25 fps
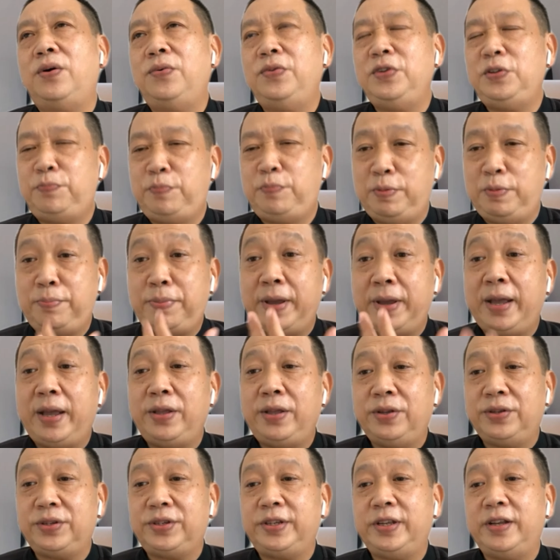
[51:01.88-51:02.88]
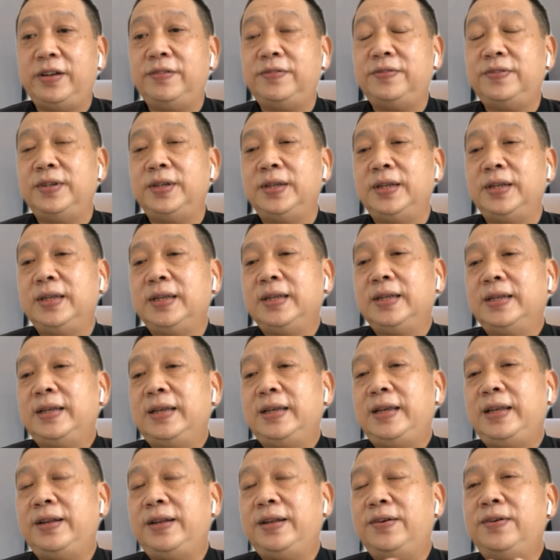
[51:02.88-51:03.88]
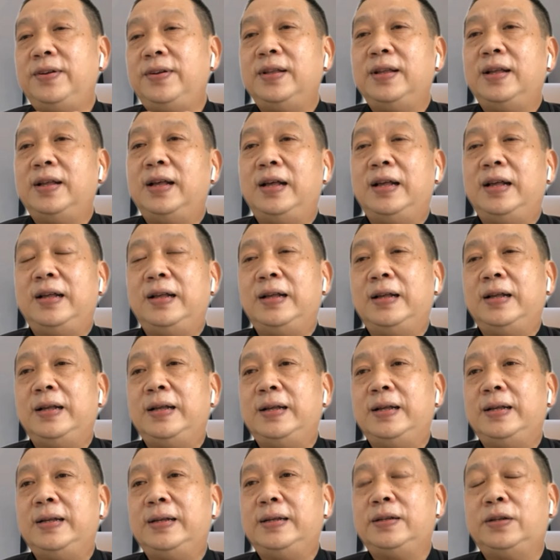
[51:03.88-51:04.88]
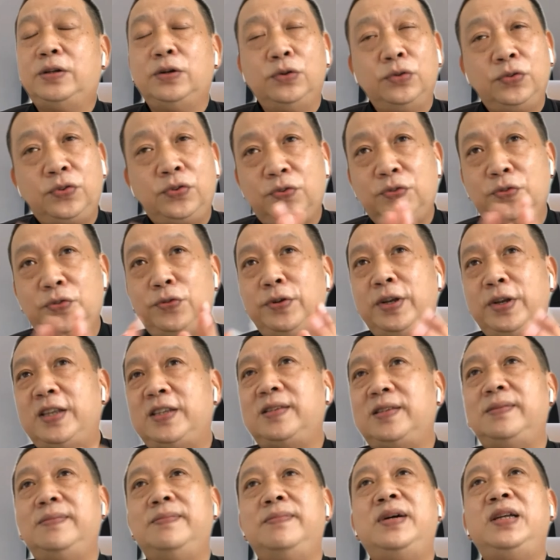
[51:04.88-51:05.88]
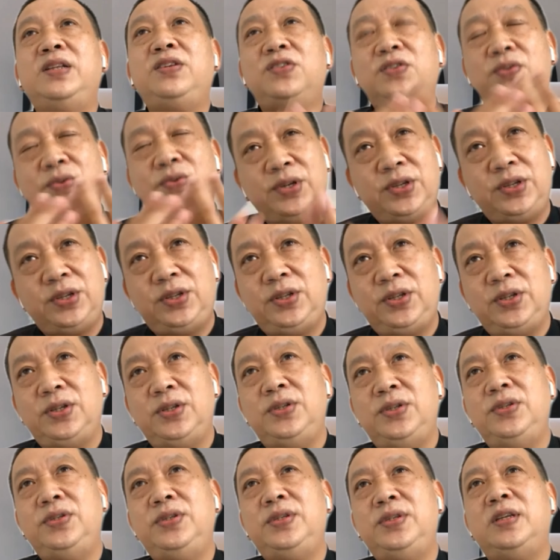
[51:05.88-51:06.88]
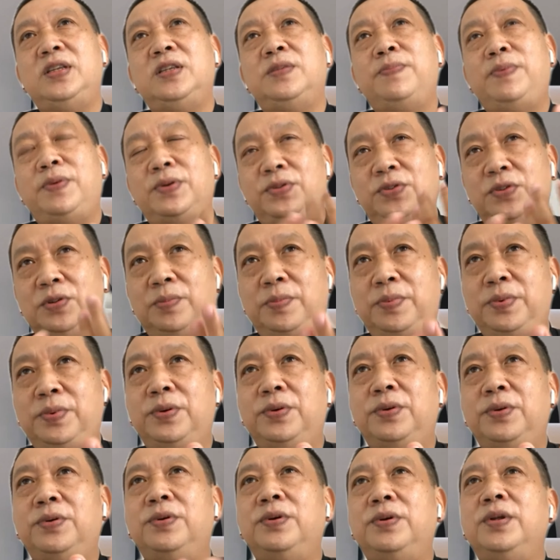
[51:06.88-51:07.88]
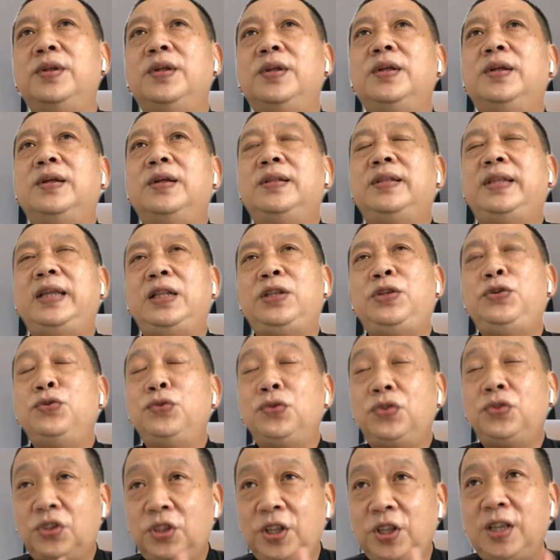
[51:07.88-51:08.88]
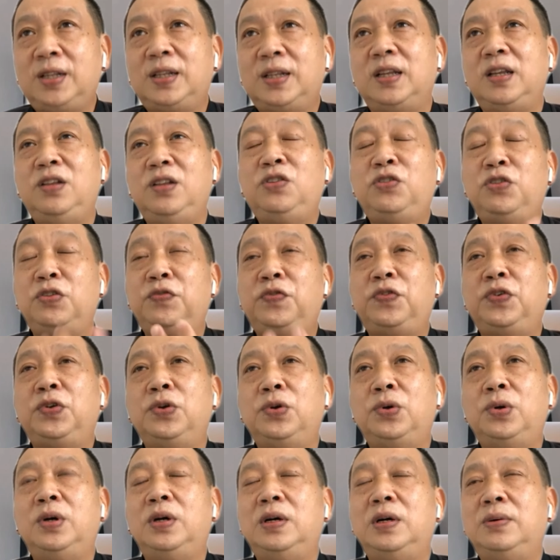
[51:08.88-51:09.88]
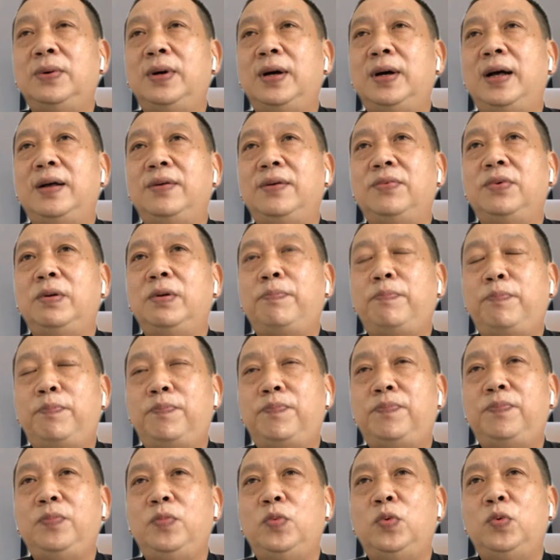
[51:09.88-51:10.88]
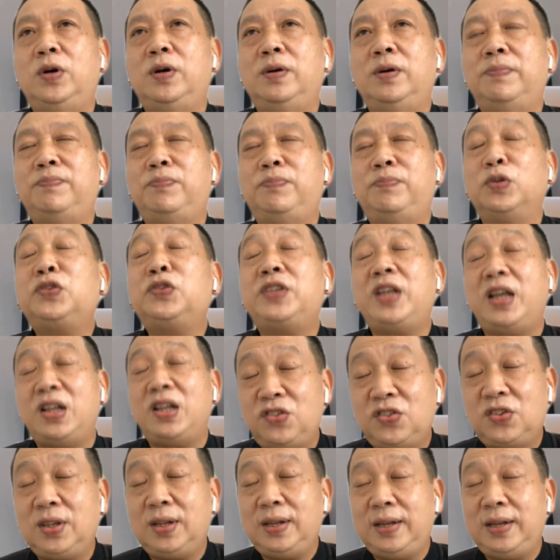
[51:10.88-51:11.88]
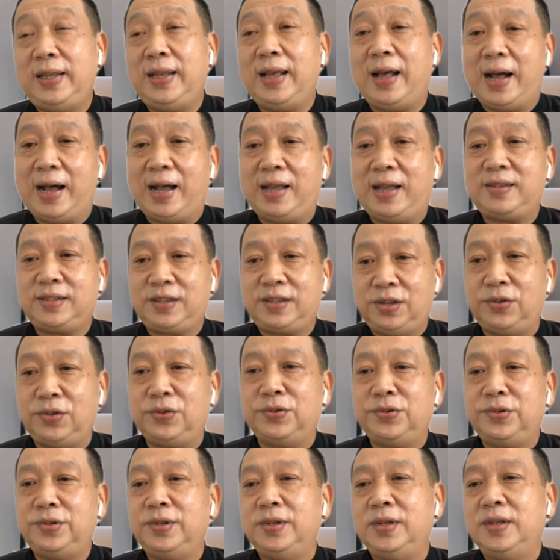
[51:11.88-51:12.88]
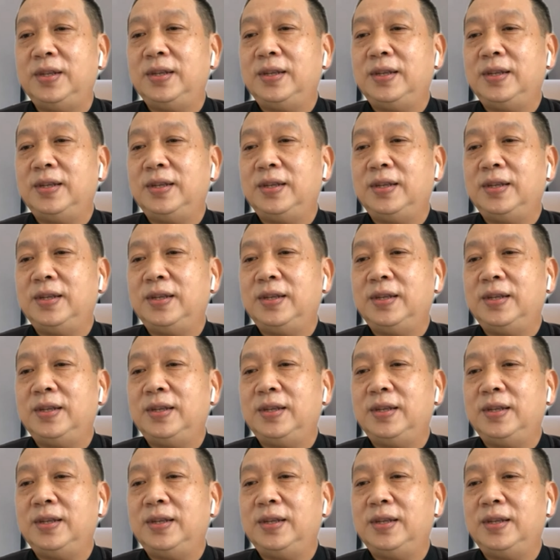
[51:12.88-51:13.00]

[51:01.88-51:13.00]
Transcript: always prepare yourself, you know, uh, go through as much questions as possible that you think the interviewer will, will, will potentially ask you